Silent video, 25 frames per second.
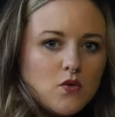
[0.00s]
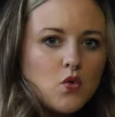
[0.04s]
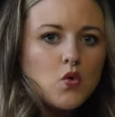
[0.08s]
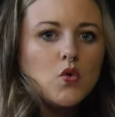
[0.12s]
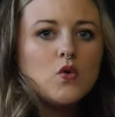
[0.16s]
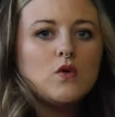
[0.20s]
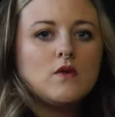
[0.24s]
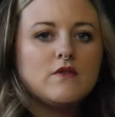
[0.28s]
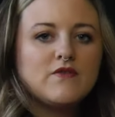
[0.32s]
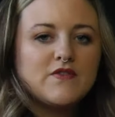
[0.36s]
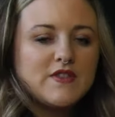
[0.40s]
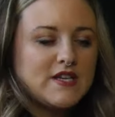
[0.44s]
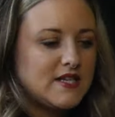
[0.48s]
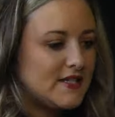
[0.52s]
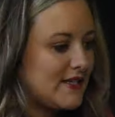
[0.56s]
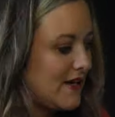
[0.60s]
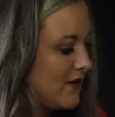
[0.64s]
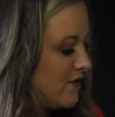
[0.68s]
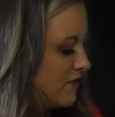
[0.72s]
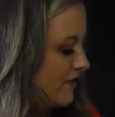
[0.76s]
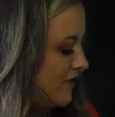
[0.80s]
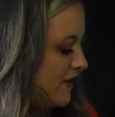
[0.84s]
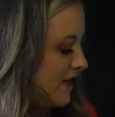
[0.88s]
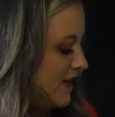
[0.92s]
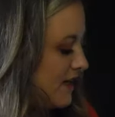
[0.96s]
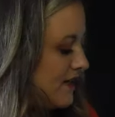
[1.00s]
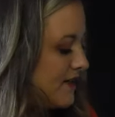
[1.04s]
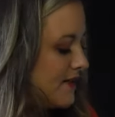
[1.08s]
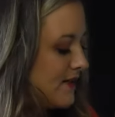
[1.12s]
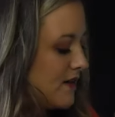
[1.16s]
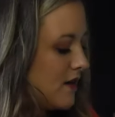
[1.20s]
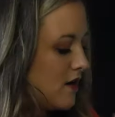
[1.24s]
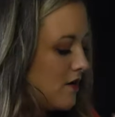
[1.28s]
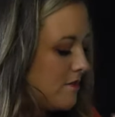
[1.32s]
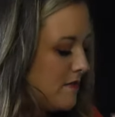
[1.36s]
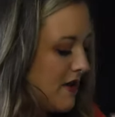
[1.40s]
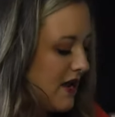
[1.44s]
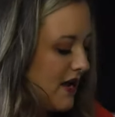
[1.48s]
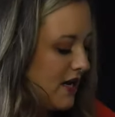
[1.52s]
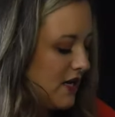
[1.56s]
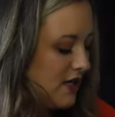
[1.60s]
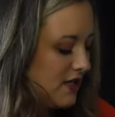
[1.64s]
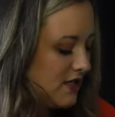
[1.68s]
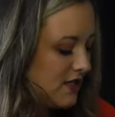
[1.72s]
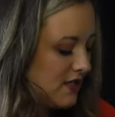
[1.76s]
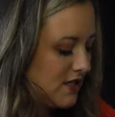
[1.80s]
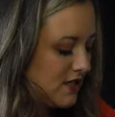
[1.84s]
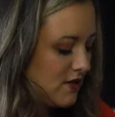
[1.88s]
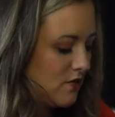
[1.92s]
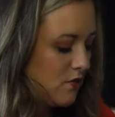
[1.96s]
all of these outfits are
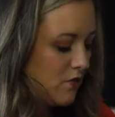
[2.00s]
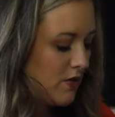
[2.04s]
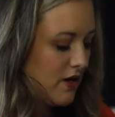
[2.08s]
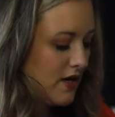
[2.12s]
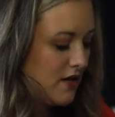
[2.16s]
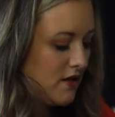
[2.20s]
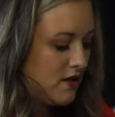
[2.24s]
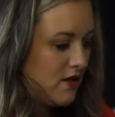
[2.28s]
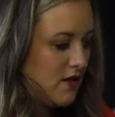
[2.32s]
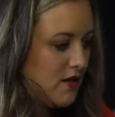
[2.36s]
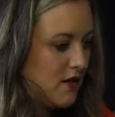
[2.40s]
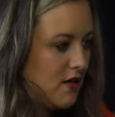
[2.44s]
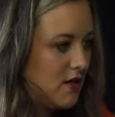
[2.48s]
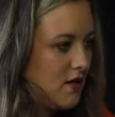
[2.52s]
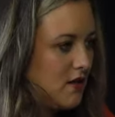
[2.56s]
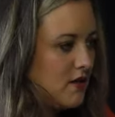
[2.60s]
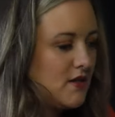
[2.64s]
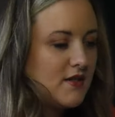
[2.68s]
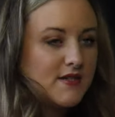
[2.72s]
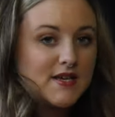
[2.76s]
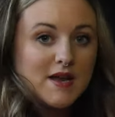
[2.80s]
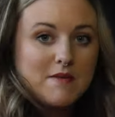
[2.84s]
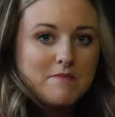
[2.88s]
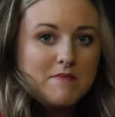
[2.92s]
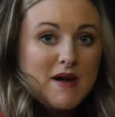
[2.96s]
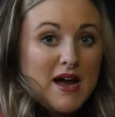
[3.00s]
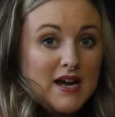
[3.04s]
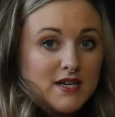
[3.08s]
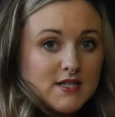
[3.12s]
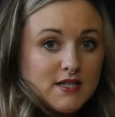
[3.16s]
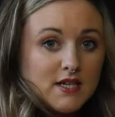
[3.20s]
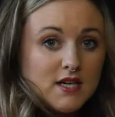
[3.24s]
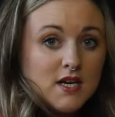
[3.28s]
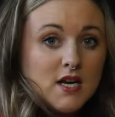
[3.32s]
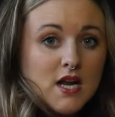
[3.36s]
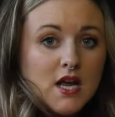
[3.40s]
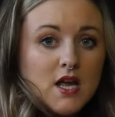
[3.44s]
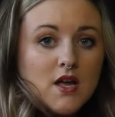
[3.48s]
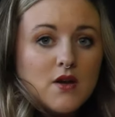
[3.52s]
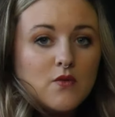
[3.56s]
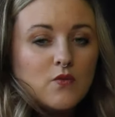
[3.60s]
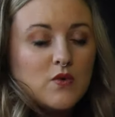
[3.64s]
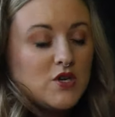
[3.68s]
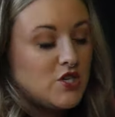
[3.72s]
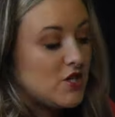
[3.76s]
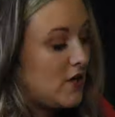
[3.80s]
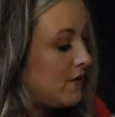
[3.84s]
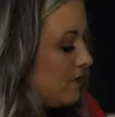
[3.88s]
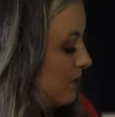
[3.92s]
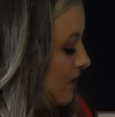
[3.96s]
made with the same pattern,
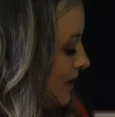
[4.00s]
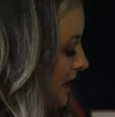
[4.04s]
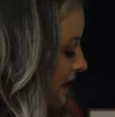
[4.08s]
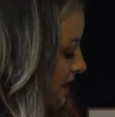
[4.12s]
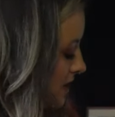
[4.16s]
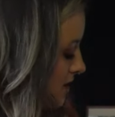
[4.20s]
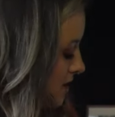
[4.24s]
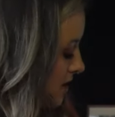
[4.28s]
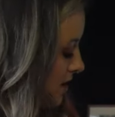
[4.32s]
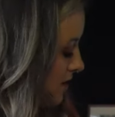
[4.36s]
which I will link to